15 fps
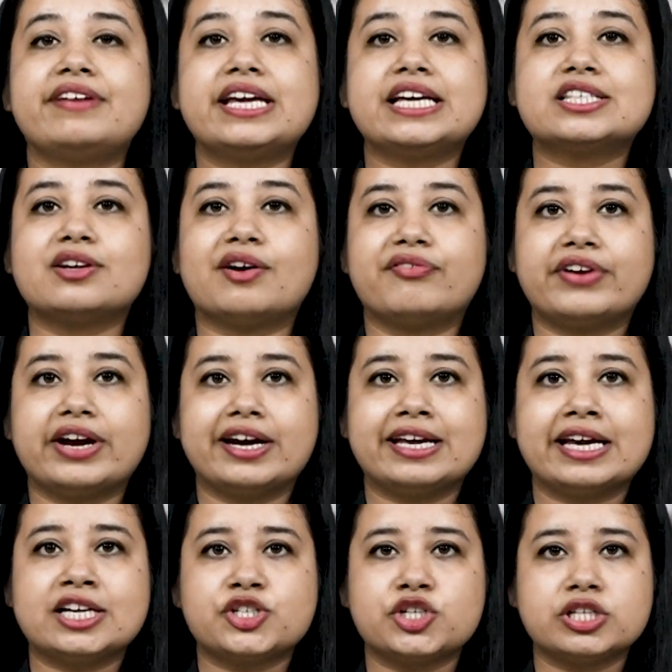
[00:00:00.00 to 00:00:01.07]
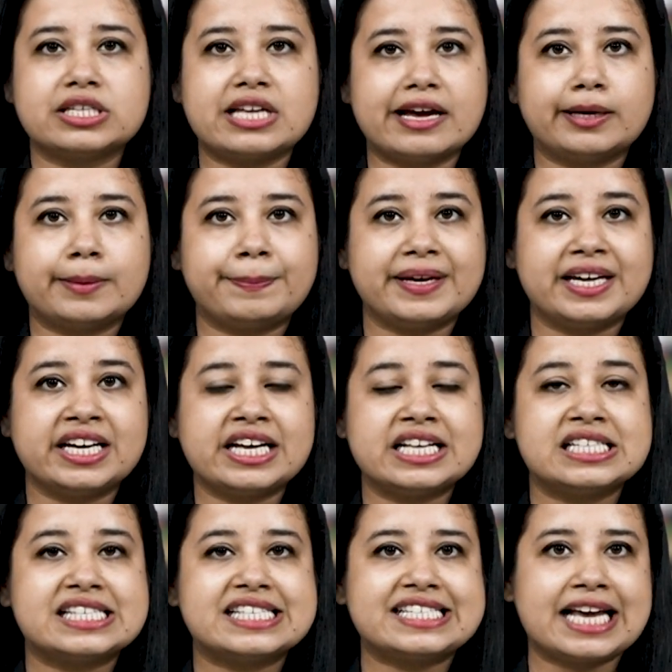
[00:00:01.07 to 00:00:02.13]
weeks of radiation therapy
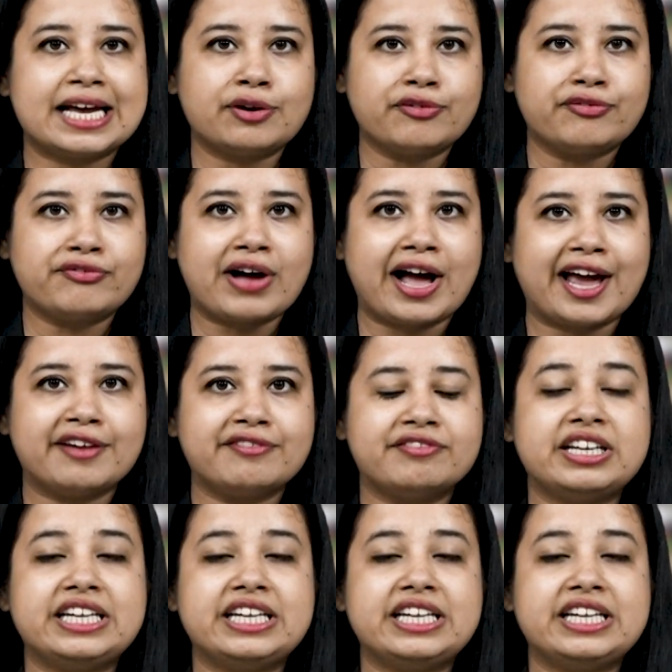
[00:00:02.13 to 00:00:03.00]
instead of 5